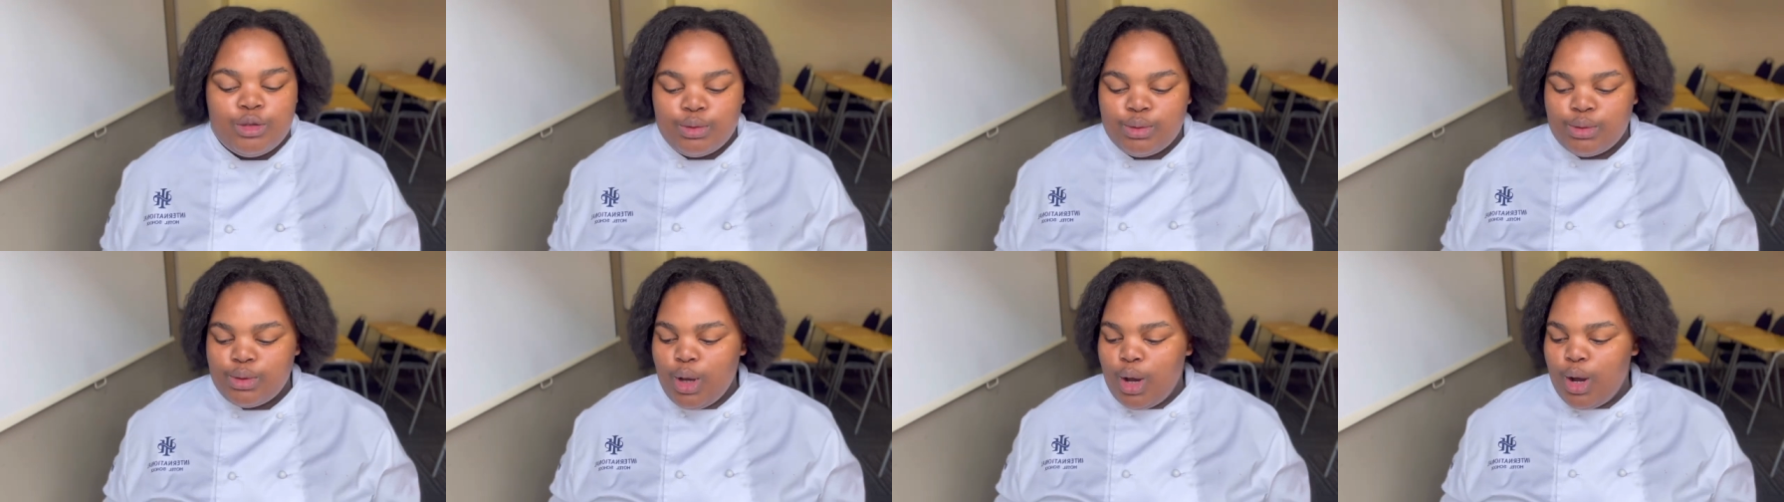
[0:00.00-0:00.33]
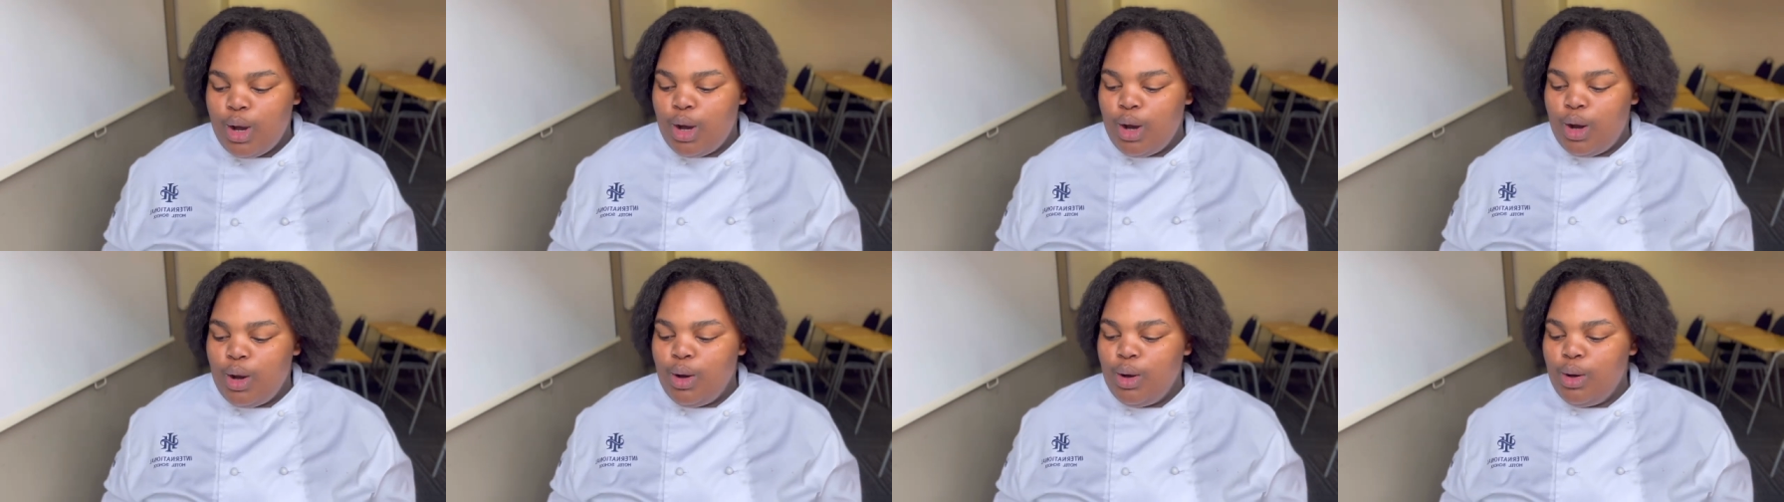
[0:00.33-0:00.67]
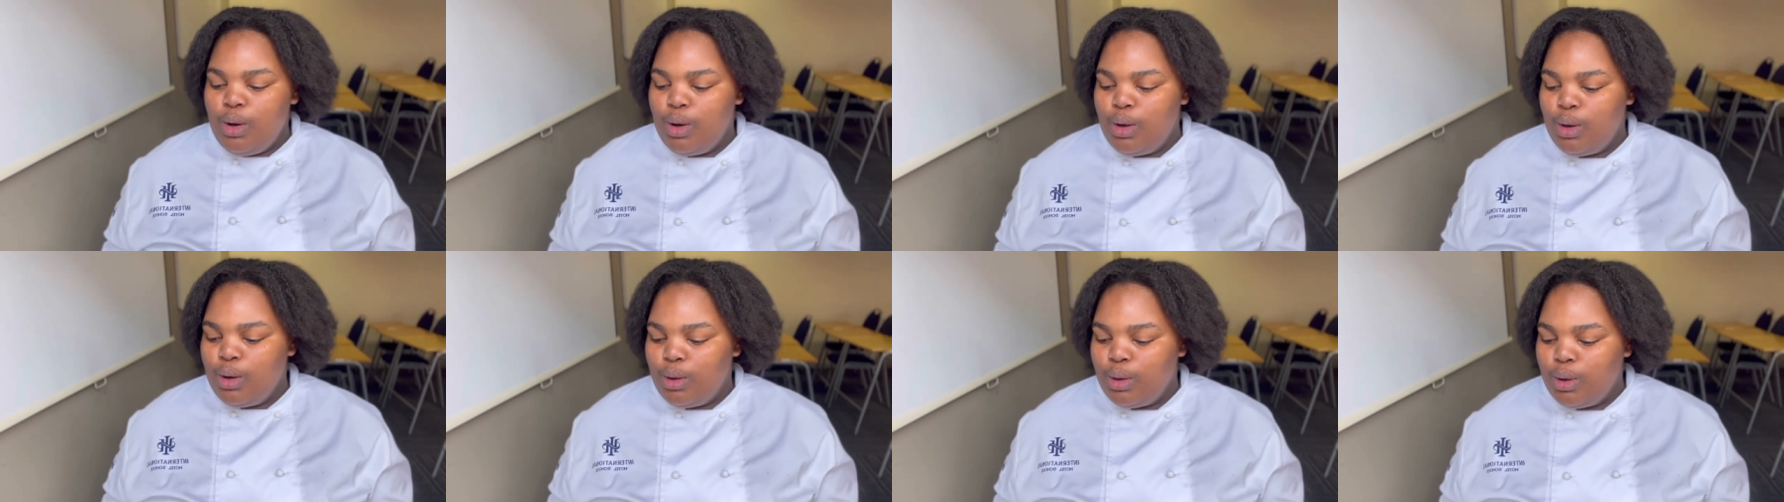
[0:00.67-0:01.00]

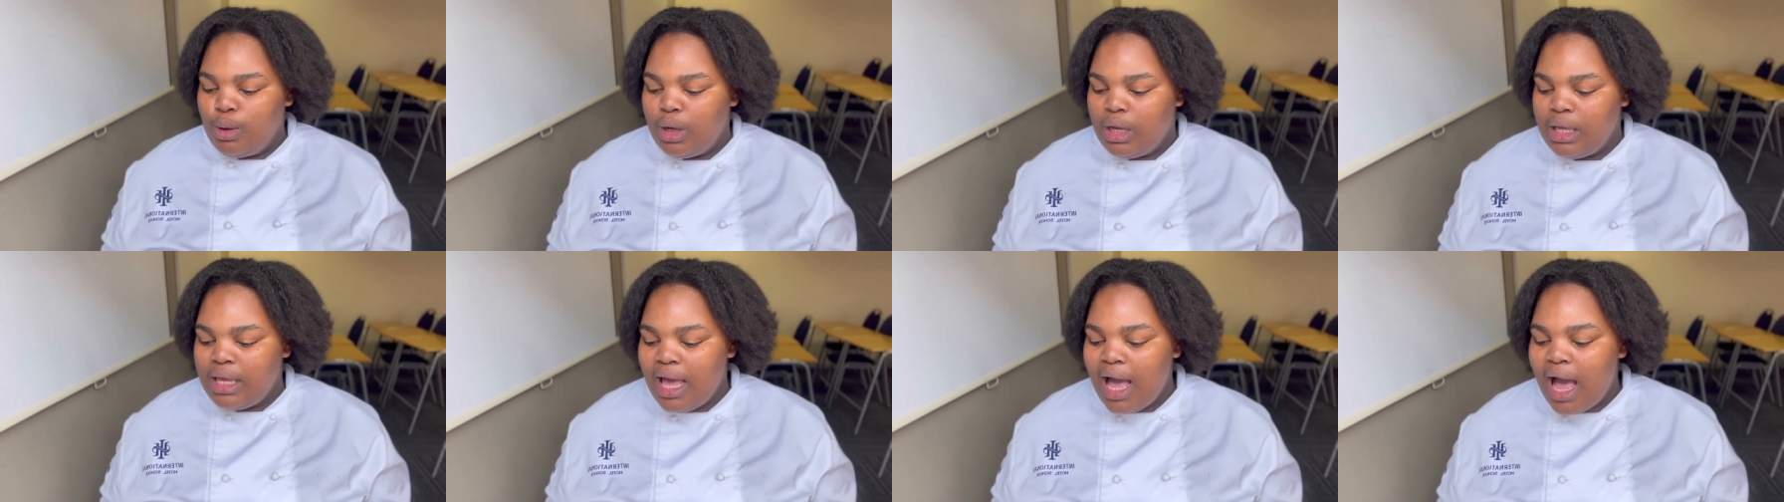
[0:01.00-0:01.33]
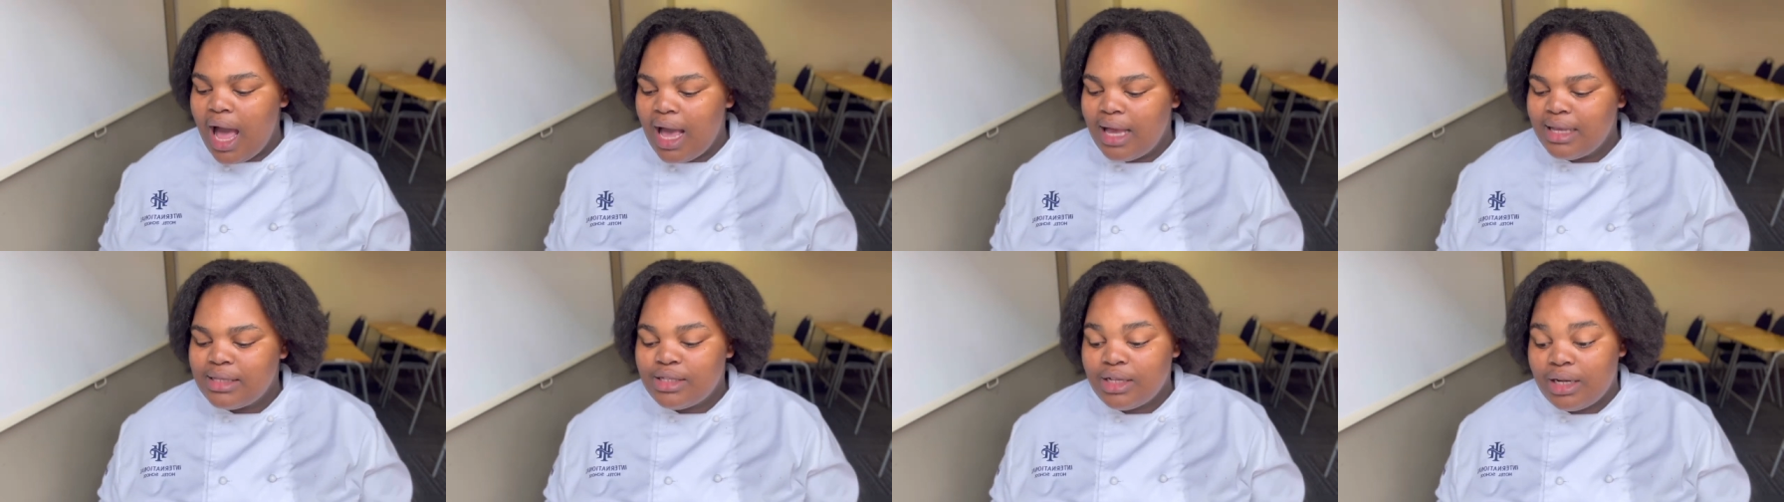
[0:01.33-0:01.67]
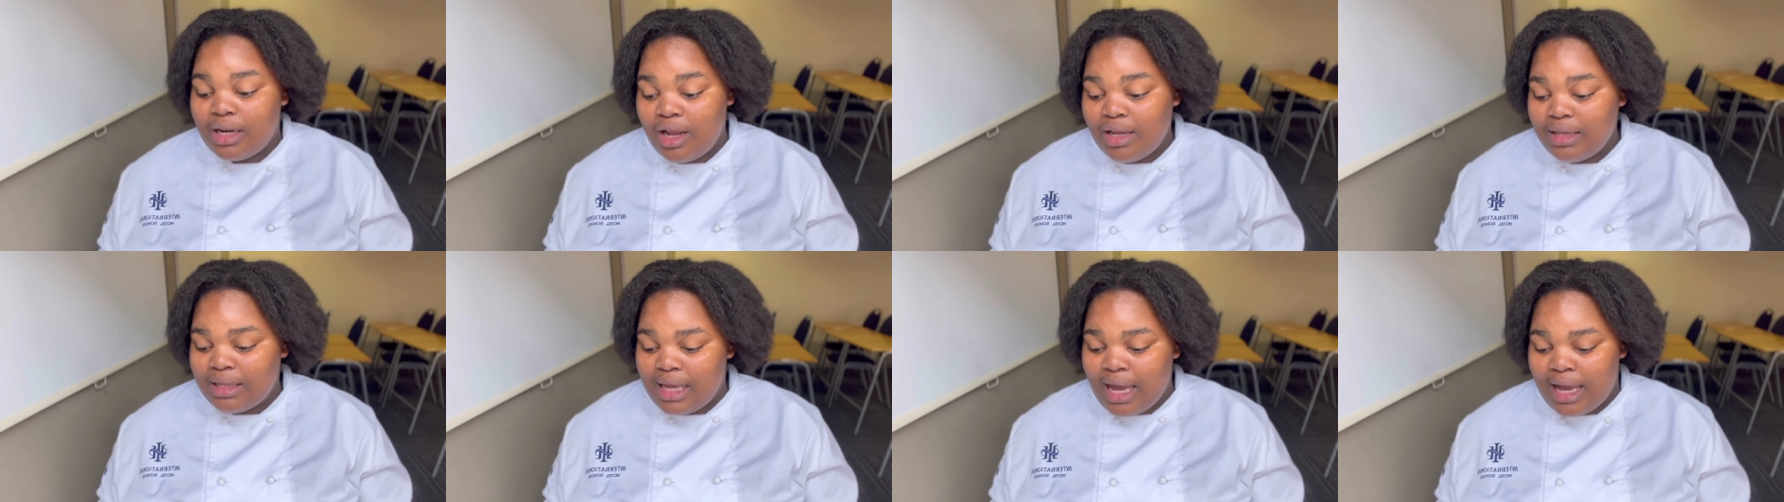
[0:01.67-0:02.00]
so yeah it's a
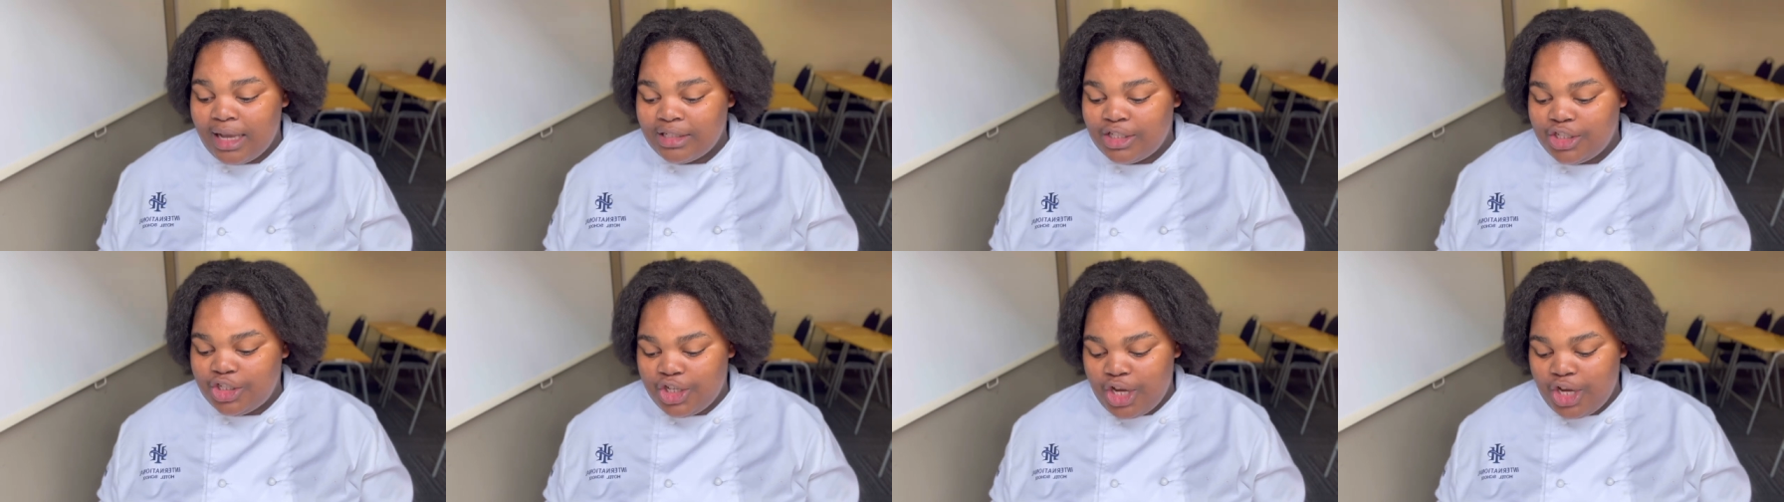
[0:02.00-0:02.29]
lot guys